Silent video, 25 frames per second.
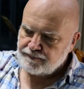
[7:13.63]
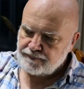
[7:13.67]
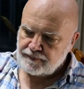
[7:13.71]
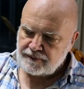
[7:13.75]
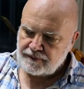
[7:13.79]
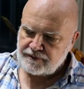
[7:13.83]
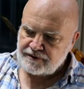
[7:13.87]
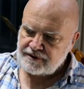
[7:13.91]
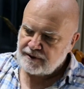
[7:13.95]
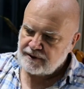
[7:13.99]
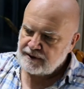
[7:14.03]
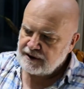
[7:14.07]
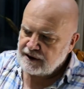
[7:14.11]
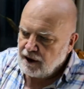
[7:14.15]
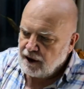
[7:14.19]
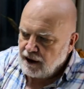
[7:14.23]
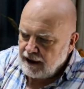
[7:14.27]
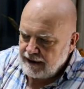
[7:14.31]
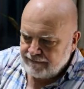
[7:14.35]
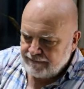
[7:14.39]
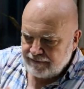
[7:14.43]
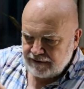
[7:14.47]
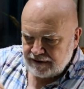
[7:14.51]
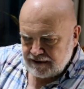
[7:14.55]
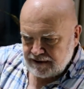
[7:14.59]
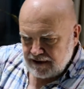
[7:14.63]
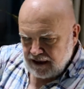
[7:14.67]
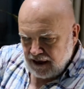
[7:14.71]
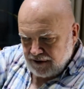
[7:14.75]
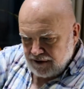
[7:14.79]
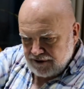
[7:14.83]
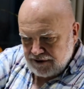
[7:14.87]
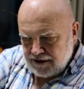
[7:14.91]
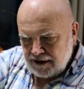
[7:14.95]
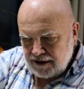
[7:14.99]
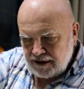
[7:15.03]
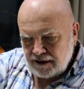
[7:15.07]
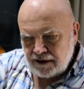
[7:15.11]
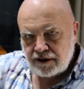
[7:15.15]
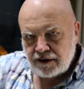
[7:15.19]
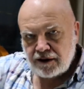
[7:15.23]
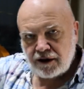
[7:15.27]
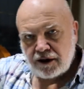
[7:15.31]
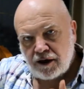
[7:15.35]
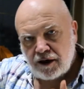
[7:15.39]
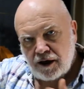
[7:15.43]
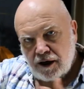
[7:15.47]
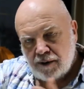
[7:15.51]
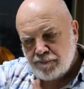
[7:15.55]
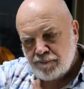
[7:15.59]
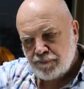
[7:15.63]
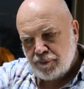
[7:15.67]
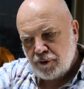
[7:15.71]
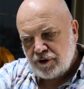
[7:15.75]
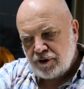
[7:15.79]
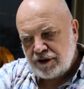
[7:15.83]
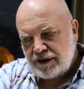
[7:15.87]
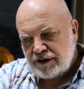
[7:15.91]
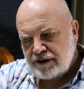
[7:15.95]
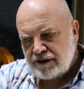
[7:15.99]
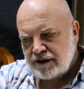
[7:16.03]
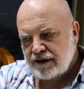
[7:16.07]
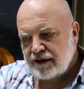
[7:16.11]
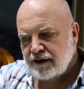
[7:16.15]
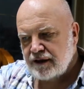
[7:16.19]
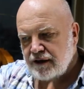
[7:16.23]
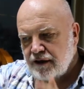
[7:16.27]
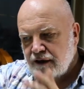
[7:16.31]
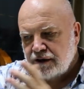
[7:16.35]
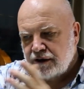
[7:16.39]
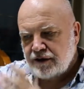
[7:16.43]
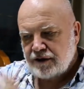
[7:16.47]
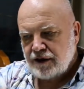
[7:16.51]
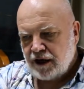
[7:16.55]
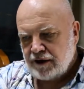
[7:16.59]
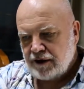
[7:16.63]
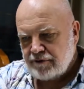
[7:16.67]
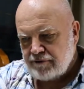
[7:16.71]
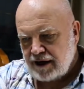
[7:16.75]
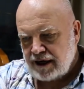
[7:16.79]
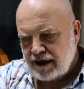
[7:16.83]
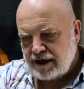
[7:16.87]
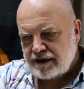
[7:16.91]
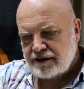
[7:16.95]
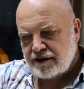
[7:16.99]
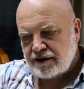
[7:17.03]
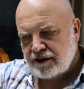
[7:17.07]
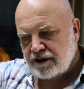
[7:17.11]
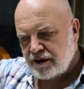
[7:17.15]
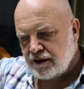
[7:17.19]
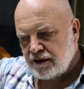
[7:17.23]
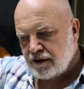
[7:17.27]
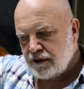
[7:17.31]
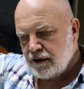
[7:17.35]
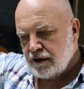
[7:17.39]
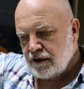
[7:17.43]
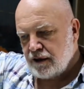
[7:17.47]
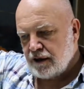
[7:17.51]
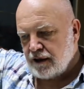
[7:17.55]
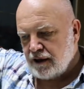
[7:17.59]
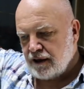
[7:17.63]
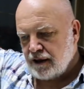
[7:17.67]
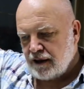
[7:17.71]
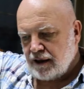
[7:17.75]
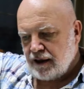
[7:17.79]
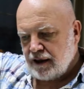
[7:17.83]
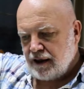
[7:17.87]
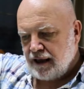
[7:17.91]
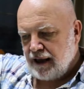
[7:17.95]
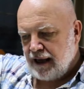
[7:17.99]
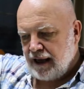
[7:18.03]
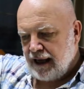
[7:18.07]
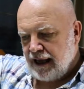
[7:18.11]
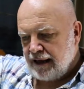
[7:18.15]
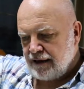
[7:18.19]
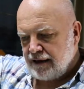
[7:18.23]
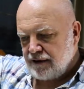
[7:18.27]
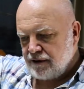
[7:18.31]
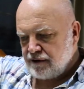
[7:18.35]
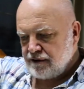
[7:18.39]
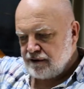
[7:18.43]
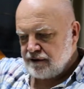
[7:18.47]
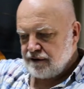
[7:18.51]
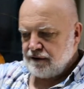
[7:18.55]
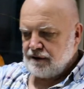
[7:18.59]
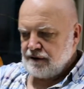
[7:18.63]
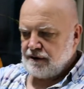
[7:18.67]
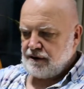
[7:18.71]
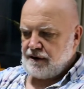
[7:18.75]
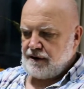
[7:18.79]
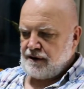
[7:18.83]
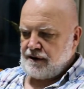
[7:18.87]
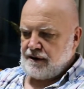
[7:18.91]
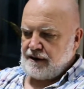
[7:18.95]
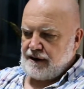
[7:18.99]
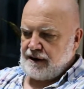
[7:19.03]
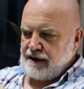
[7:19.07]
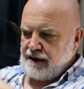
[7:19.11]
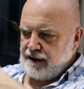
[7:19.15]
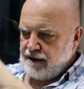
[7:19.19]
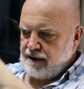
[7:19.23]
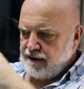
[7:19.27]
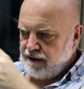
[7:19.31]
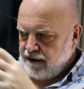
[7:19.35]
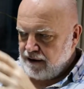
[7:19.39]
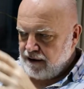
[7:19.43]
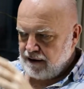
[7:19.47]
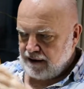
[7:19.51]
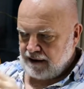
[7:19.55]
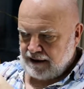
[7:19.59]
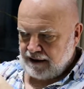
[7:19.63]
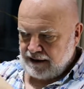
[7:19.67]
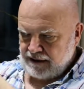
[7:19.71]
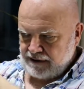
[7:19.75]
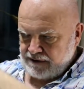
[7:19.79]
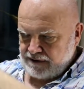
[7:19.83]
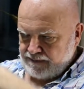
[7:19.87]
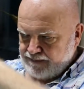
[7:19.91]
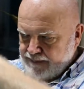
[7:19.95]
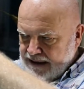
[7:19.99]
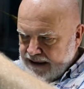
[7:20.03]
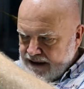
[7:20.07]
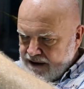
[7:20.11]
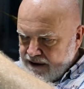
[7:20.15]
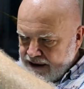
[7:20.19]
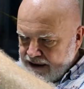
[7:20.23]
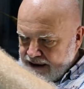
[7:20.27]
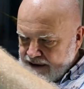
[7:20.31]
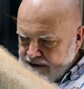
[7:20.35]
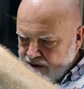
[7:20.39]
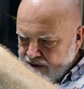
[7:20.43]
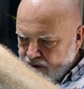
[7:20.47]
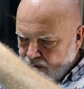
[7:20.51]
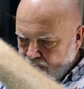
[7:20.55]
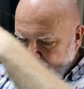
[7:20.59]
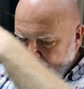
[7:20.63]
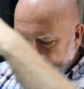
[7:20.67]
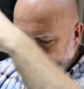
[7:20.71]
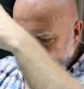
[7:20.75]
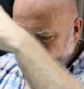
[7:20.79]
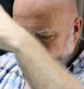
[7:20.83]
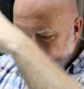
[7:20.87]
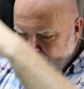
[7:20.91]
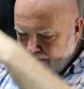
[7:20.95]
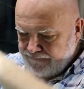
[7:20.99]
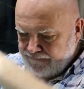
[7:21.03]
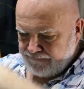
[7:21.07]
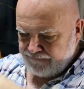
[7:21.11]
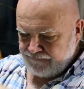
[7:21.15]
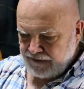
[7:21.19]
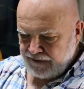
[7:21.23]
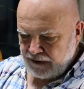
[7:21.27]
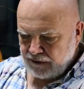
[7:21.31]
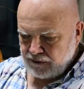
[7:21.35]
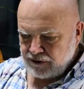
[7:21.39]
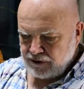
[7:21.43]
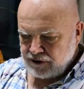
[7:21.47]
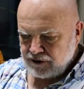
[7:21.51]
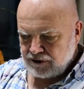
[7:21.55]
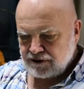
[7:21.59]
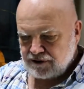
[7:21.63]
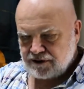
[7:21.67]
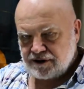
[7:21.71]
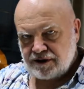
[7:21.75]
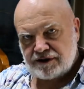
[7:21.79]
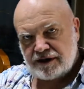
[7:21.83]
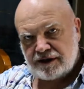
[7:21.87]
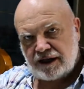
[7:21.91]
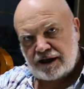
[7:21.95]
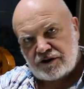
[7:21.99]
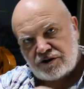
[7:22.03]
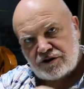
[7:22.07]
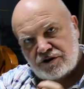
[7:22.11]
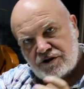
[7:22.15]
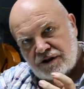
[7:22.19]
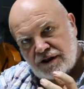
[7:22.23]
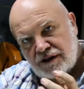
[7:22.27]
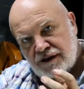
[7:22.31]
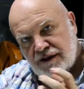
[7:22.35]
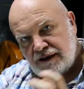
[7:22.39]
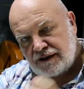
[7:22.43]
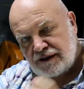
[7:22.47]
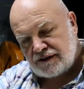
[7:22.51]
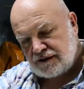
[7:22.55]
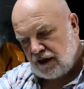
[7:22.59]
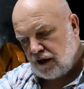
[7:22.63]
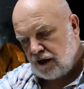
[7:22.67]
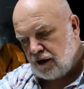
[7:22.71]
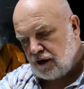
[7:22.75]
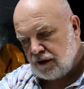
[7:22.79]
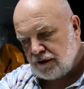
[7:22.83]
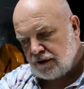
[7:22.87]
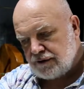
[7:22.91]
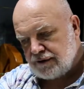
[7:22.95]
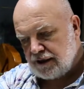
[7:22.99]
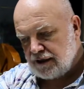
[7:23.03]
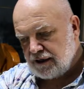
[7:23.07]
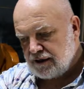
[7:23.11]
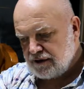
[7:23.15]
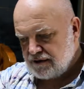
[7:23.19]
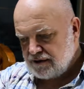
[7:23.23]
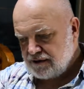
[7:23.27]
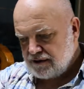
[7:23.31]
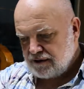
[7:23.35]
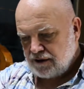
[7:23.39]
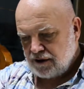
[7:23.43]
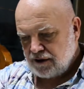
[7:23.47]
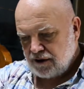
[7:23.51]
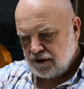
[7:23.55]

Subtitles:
so a knife is cutting and pointing and directing, and it's got that focused attention in its hardness.